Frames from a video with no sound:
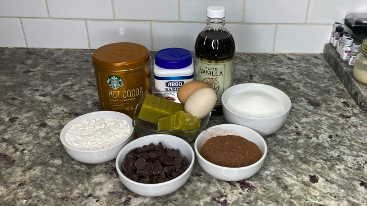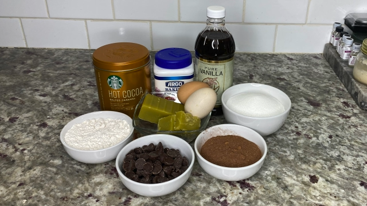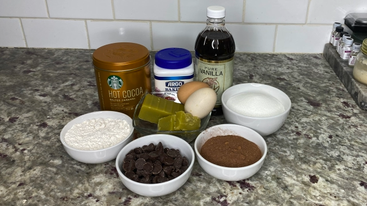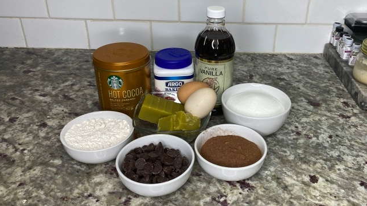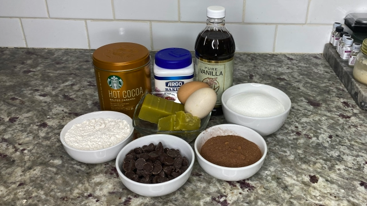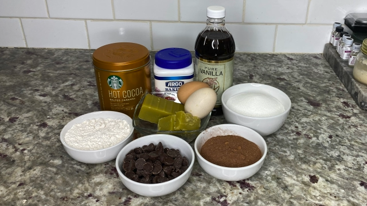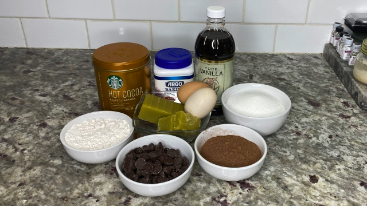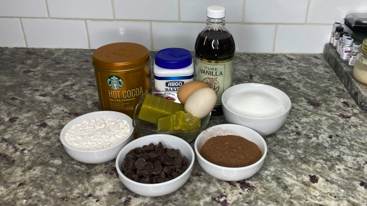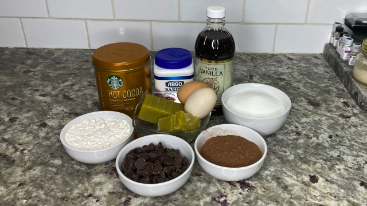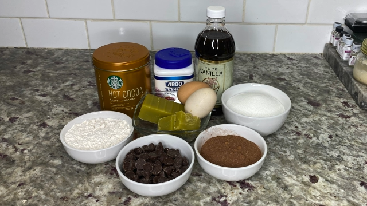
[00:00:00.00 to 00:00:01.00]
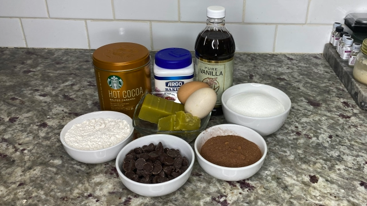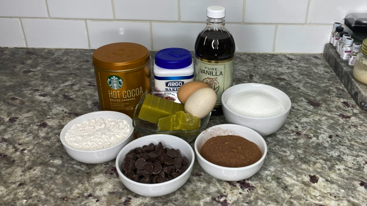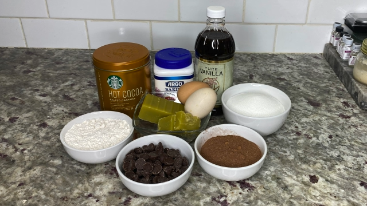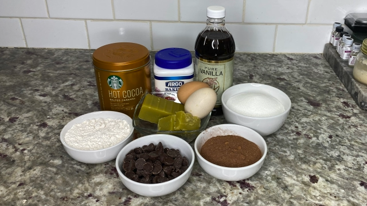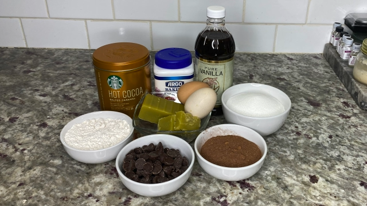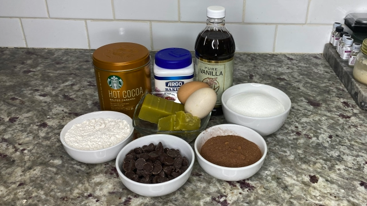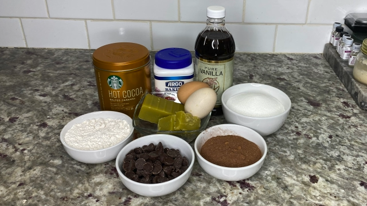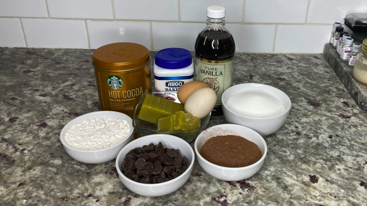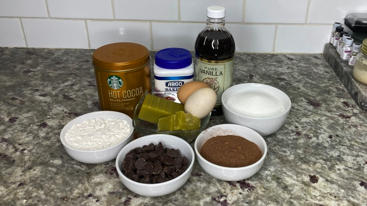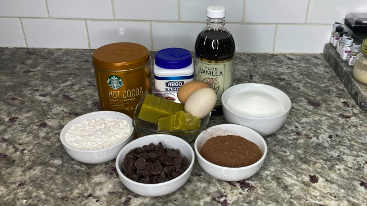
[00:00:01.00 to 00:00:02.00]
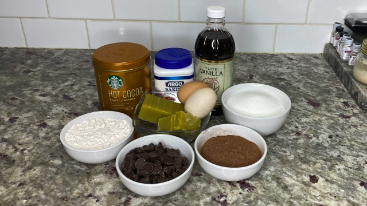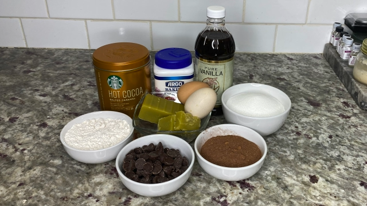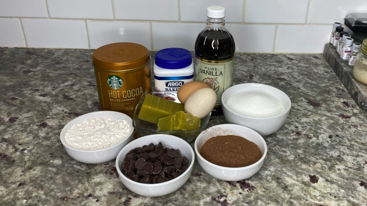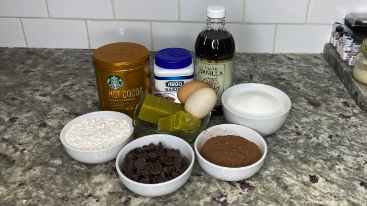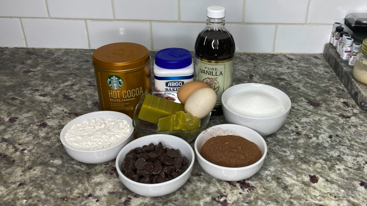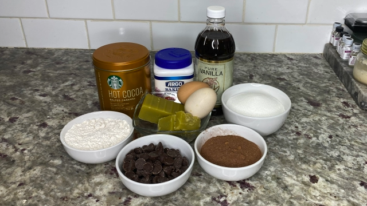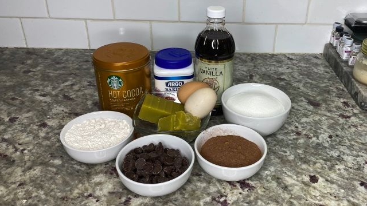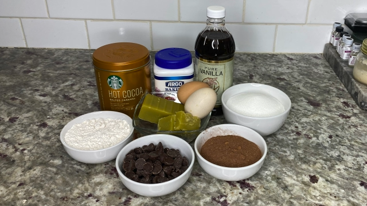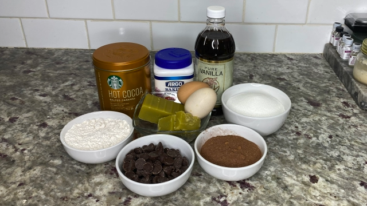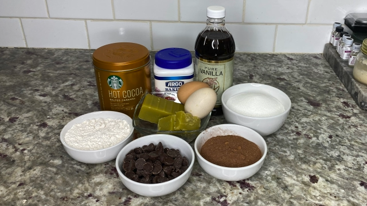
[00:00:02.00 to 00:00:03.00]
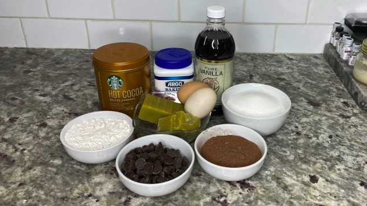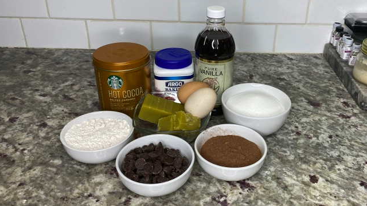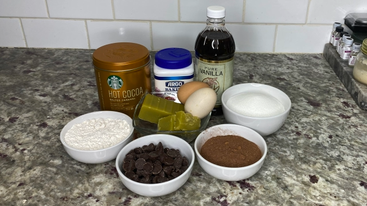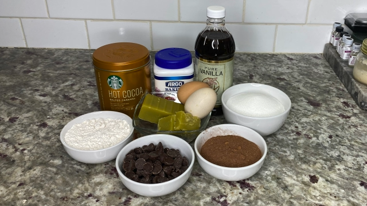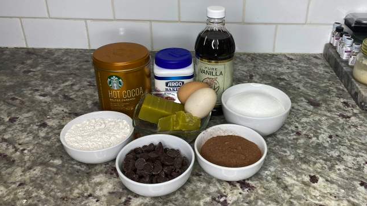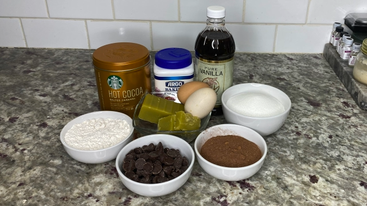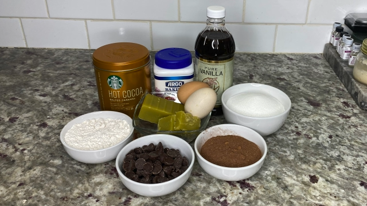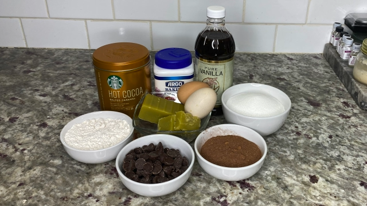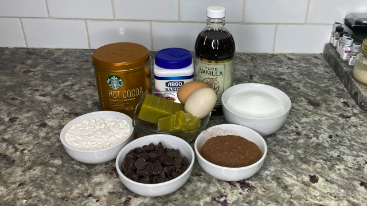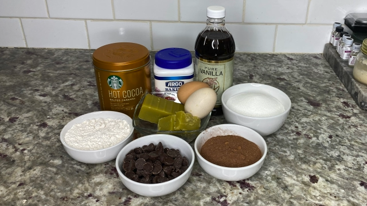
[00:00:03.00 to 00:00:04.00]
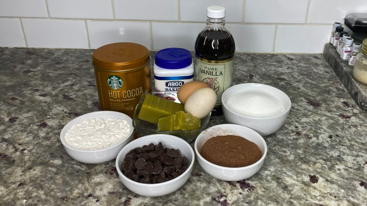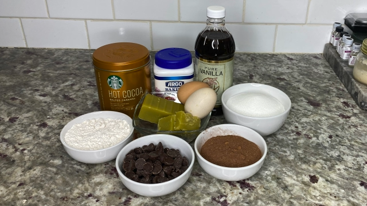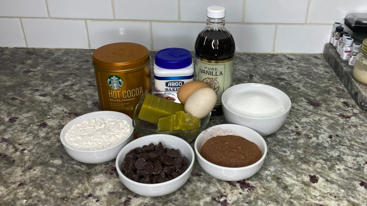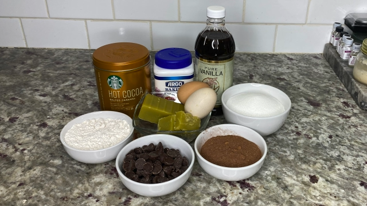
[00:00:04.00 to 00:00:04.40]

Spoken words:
(no speaker visible)